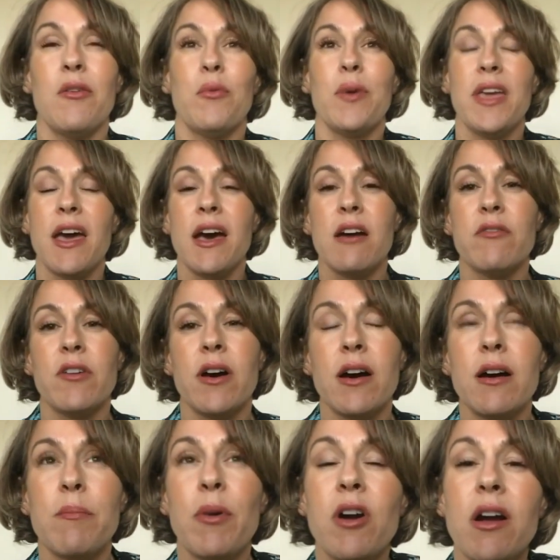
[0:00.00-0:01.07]
We have
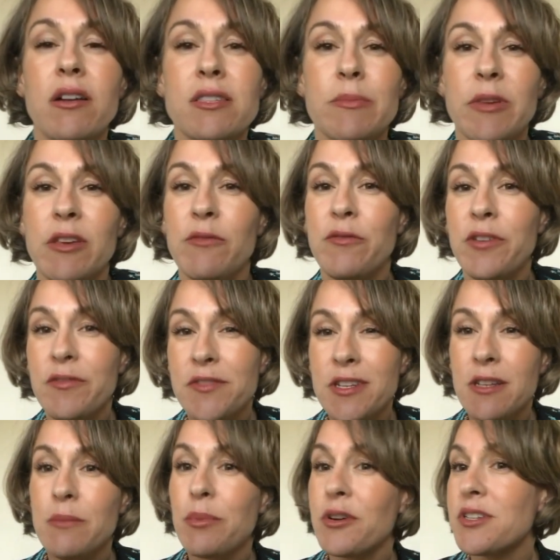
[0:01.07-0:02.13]
approximately
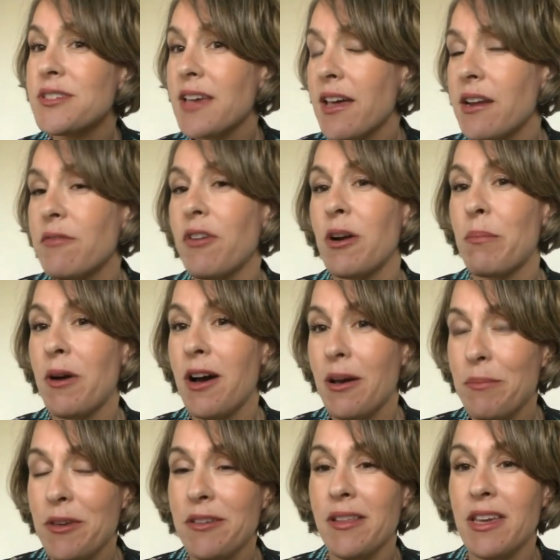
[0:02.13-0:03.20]
15% of our
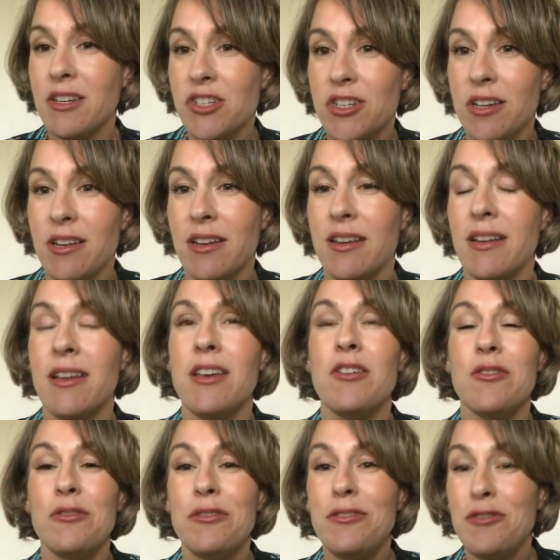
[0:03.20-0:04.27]
population
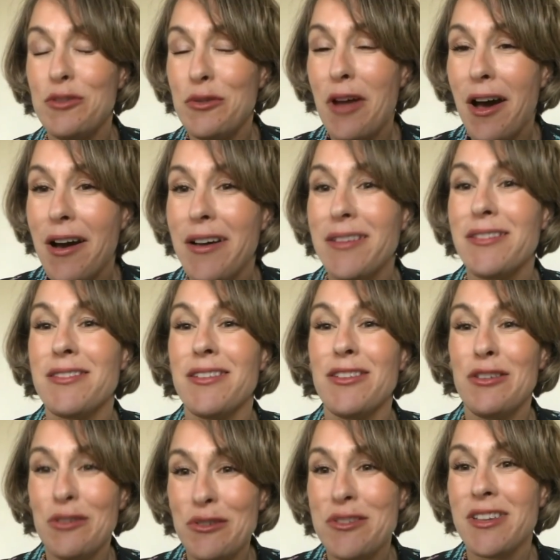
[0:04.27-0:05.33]
do not
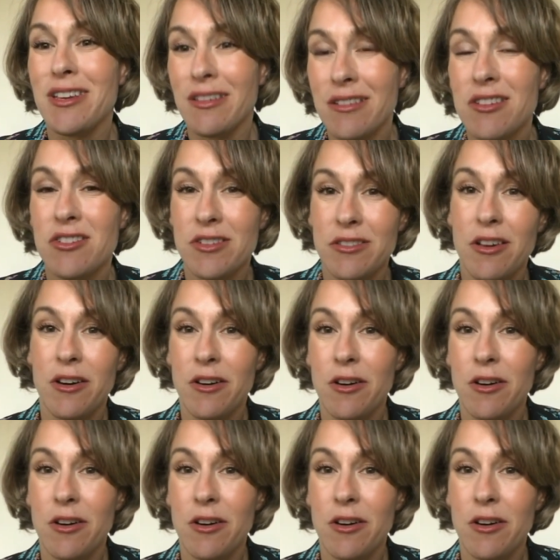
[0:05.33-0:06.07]
use English in the